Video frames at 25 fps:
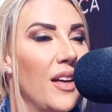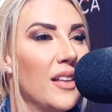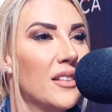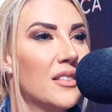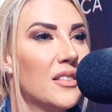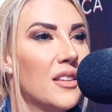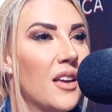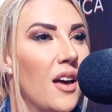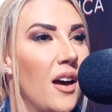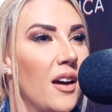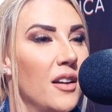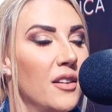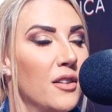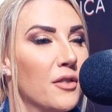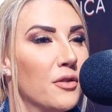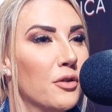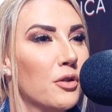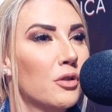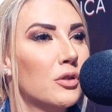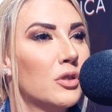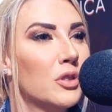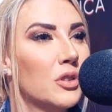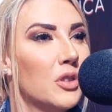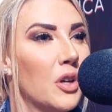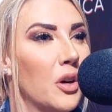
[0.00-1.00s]
that's kind of
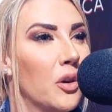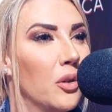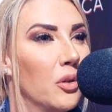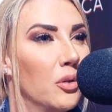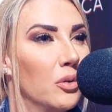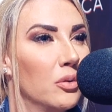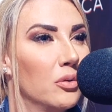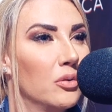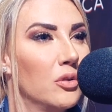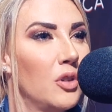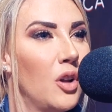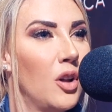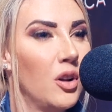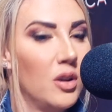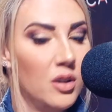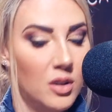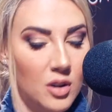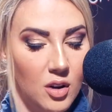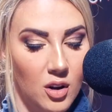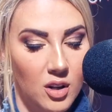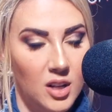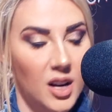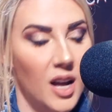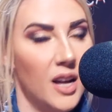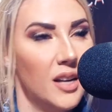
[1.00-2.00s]
also
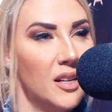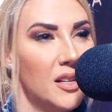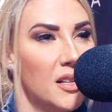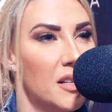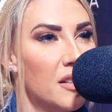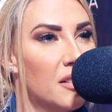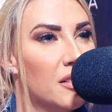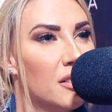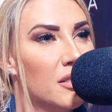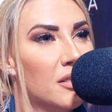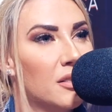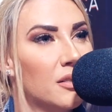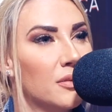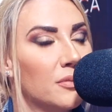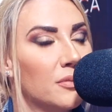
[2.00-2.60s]
not ideal.